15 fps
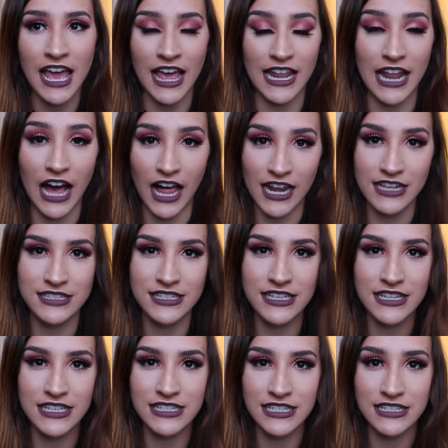and
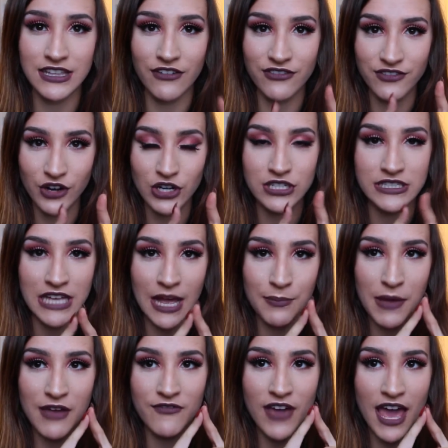honestly, this is the first
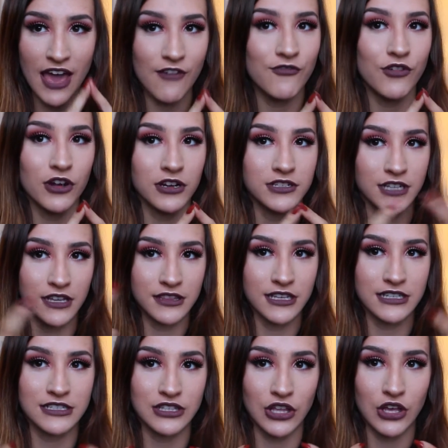time I've ever done
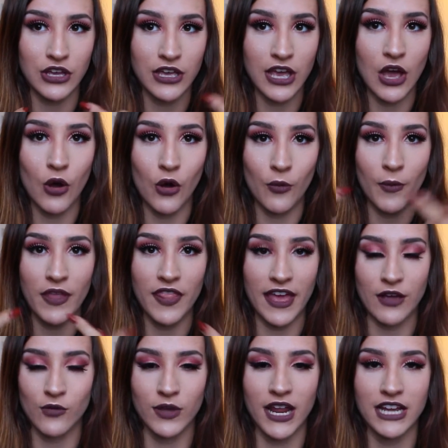this look.
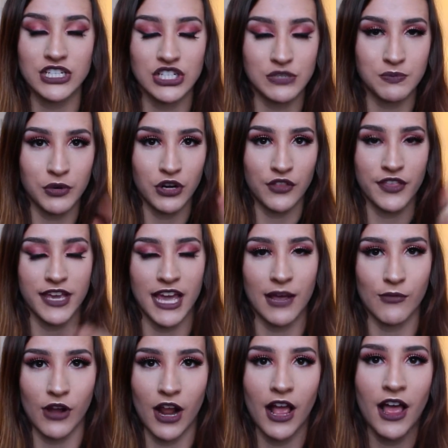Like, when I just put on the
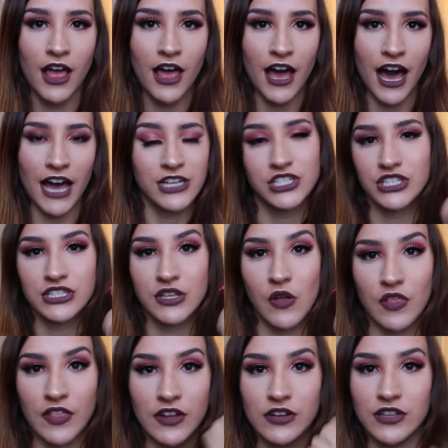camera, I just
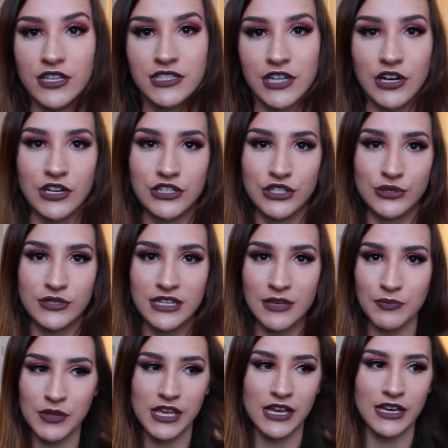literally started doing
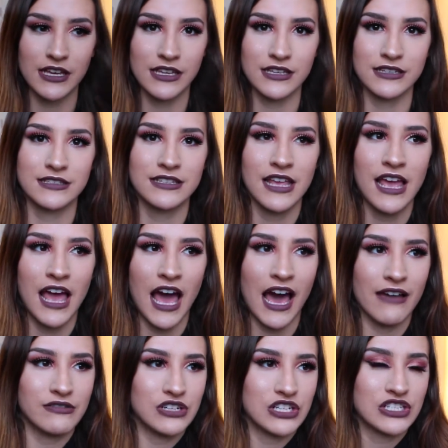it because
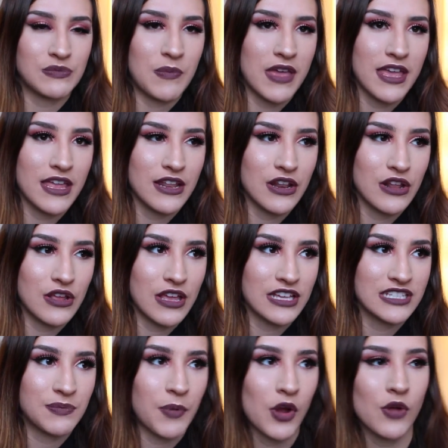I've just been
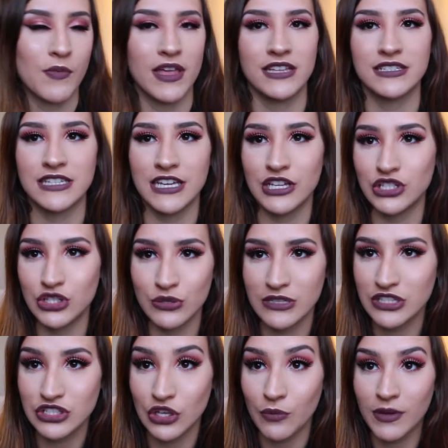experimenting,
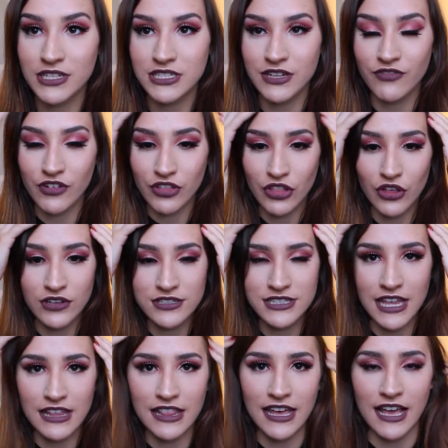doing so much different looks
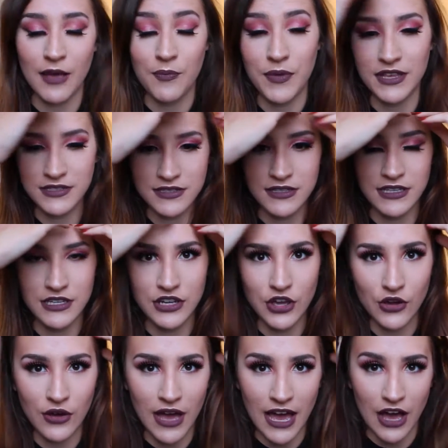that like I basically
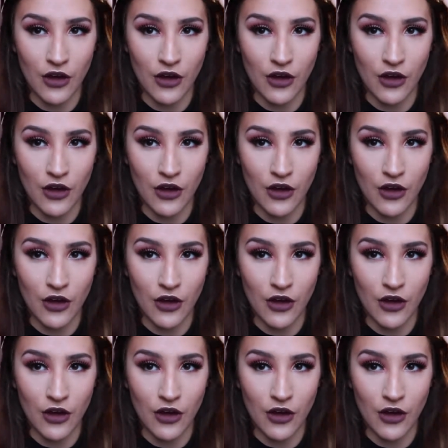know